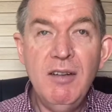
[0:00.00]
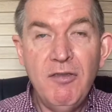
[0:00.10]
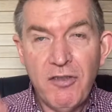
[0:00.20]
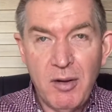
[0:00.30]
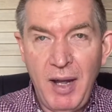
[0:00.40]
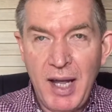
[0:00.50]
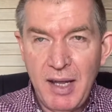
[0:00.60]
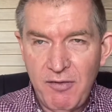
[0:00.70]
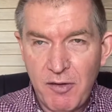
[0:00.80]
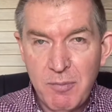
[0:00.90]
from, uh,
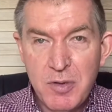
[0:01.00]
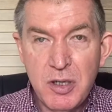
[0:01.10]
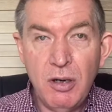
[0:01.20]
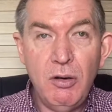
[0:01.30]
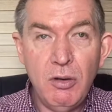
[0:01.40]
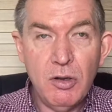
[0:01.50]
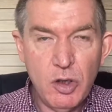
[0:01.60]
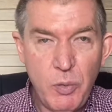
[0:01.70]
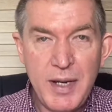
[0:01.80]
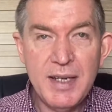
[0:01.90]
from Joel
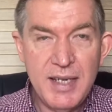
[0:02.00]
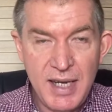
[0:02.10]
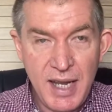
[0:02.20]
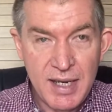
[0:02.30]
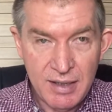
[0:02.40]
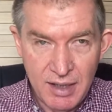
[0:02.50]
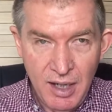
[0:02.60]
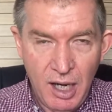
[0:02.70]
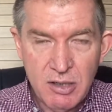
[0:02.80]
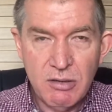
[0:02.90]
28.
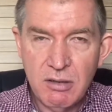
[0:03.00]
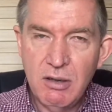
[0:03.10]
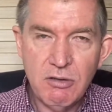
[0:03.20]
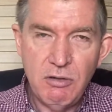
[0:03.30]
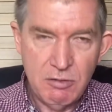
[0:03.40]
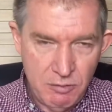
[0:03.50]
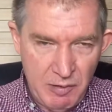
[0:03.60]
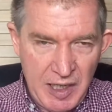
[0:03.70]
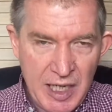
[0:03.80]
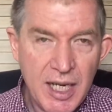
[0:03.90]
I uh, saw not Joel
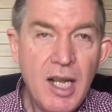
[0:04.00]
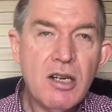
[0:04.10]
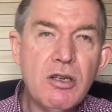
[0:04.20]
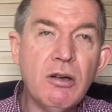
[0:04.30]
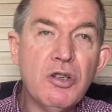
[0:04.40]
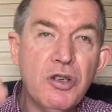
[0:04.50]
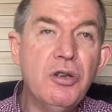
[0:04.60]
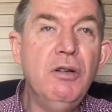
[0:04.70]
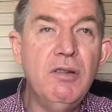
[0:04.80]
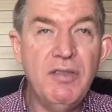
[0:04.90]
28, Joel
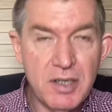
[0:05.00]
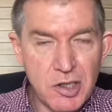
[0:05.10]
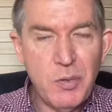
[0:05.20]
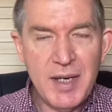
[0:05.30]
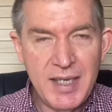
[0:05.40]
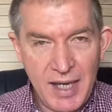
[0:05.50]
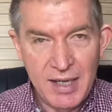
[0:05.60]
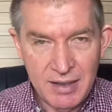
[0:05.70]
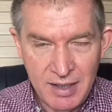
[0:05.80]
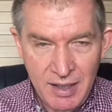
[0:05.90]
2, verse
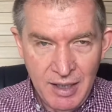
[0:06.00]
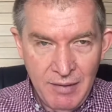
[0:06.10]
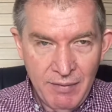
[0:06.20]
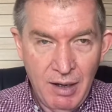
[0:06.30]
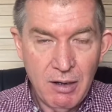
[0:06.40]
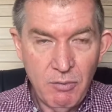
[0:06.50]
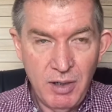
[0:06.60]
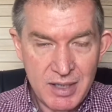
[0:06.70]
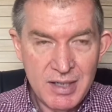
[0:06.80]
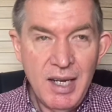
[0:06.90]
28
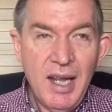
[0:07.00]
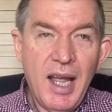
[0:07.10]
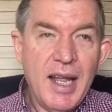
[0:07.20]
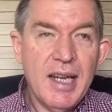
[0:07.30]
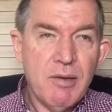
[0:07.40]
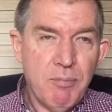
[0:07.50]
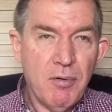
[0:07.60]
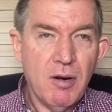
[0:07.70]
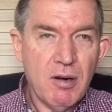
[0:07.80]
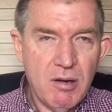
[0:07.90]
onwards. And he,
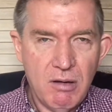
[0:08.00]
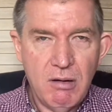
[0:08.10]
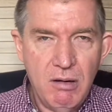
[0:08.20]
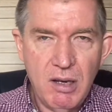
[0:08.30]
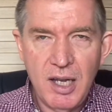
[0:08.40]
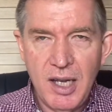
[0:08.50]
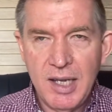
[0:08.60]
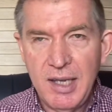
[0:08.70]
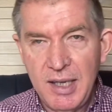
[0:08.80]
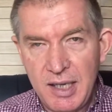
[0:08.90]
uh, uh
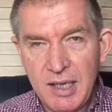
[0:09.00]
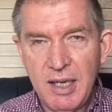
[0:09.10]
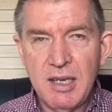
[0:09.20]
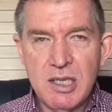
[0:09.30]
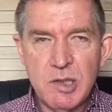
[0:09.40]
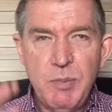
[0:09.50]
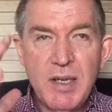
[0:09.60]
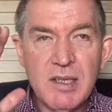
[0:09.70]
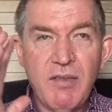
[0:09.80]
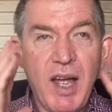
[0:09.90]
he, he
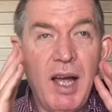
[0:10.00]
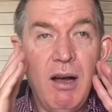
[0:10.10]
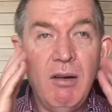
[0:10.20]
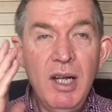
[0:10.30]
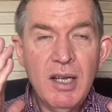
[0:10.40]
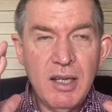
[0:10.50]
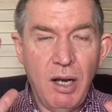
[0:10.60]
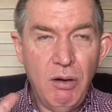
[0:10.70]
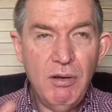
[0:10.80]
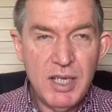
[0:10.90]
speaks of how the
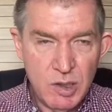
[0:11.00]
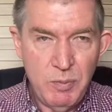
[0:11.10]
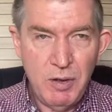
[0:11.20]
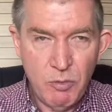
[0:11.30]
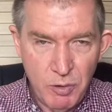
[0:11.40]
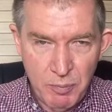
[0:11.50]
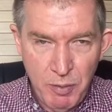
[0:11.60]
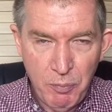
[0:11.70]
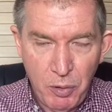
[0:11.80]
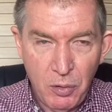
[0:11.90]
Holy Spirit would be
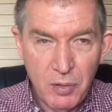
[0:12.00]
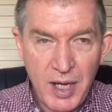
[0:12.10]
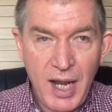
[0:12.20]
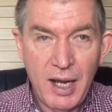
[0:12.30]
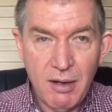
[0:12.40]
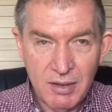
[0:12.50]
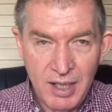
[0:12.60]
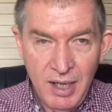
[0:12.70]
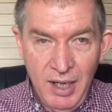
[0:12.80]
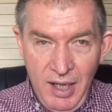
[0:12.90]
poured out.
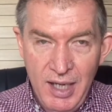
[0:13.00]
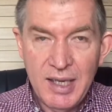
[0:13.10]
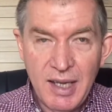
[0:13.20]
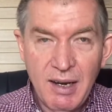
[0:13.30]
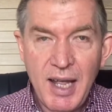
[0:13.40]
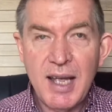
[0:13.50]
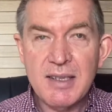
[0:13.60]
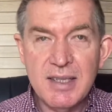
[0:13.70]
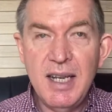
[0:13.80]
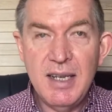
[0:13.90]
In the
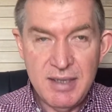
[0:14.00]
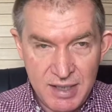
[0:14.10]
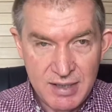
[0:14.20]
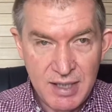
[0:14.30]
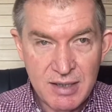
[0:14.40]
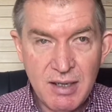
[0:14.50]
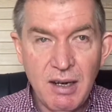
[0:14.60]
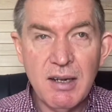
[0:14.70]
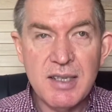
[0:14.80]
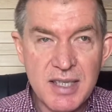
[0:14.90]
last days, he says,
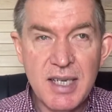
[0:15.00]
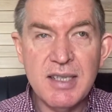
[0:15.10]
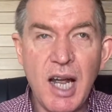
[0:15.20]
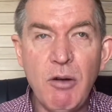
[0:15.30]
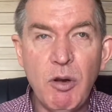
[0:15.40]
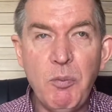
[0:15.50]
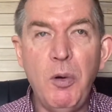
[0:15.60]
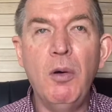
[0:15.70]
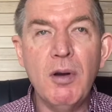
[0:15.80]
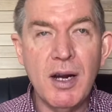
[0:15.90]
God says, I will
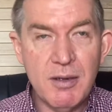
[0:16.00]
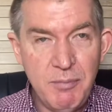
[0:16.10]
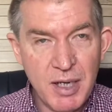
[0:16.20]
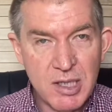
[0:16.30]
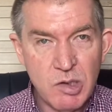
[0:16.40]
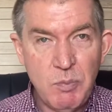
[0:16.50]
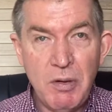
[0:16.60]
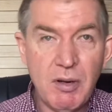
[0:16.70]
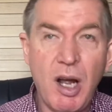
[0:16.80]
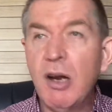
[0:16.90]
pour out my
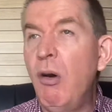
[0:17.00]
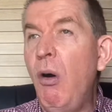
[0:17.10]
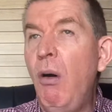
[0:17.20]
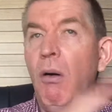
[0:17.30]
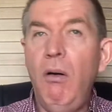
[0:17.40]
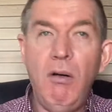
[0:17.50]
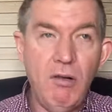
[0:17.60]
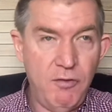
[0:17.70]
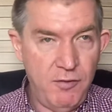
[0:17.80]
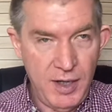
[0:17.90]
spirit on all
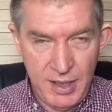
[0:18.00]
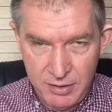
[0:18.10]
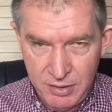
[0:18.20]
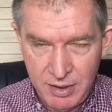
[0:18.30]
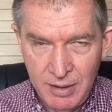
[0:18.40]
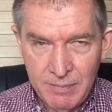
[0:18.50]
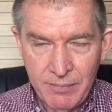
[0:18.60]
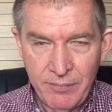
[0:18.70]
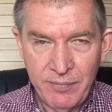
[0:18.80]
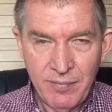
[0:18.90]
flesh.
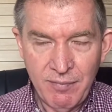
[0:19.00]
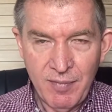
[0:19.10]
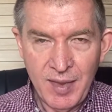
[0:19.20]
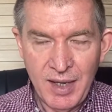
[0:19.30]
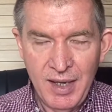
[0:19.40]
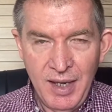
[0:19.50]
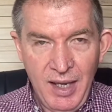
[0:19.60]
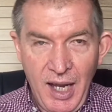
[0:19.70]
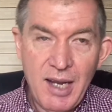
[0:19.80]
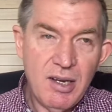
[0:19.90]

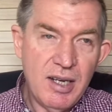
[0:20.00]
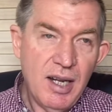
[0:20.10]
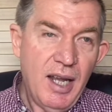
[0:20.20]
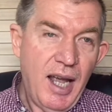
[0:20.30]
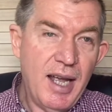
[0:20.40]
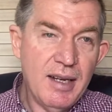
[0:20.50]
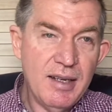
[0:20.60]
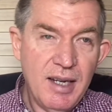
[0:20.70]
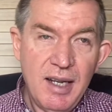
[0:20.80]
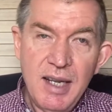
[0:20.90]
And,
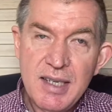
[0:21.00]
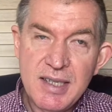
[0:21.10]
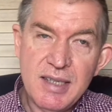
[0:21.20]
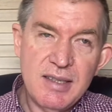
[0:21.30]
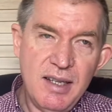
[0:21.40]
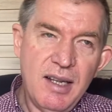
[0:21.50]
and he says,